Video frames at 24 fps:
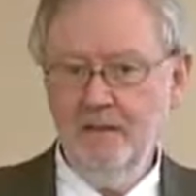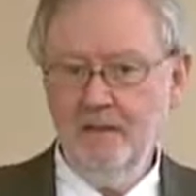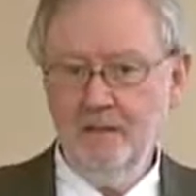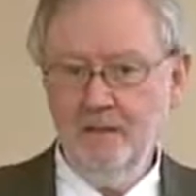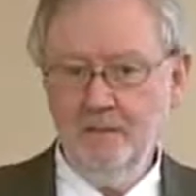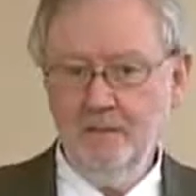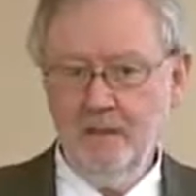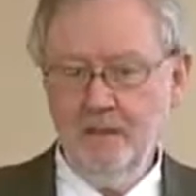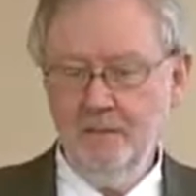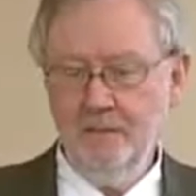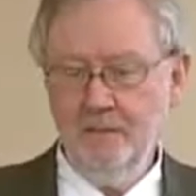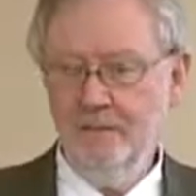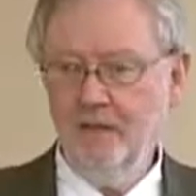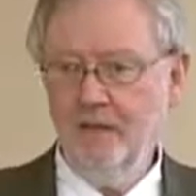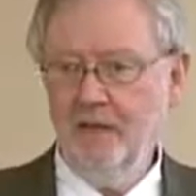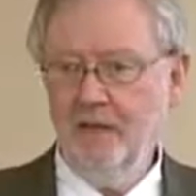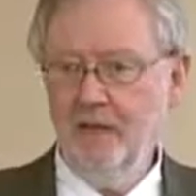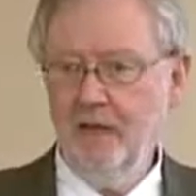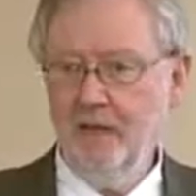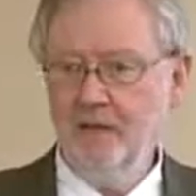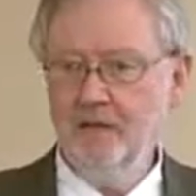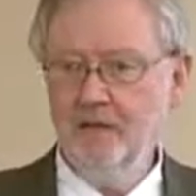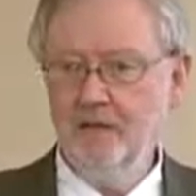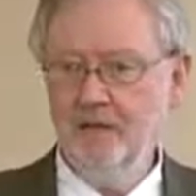people that
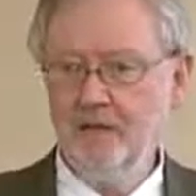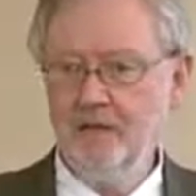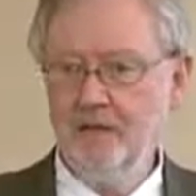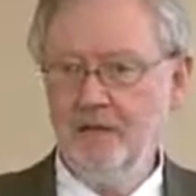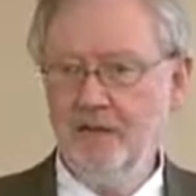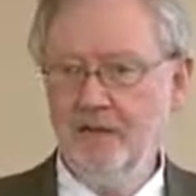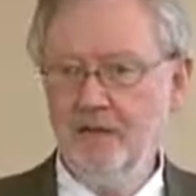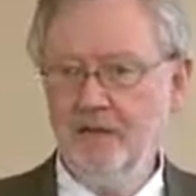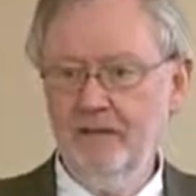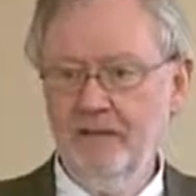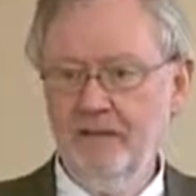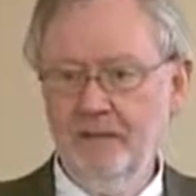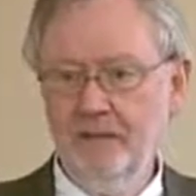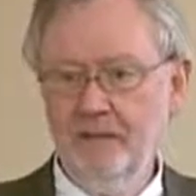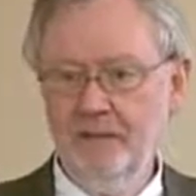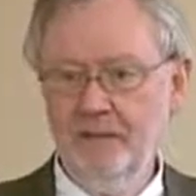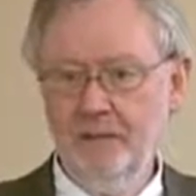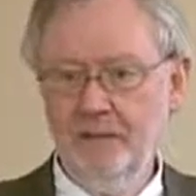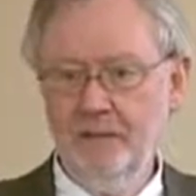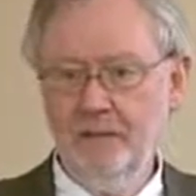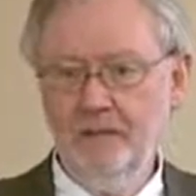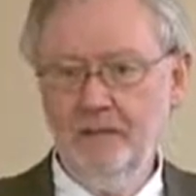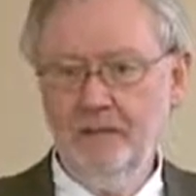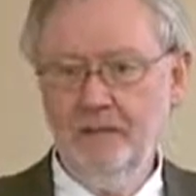helped us contact
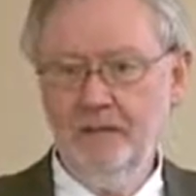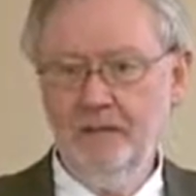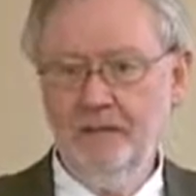people,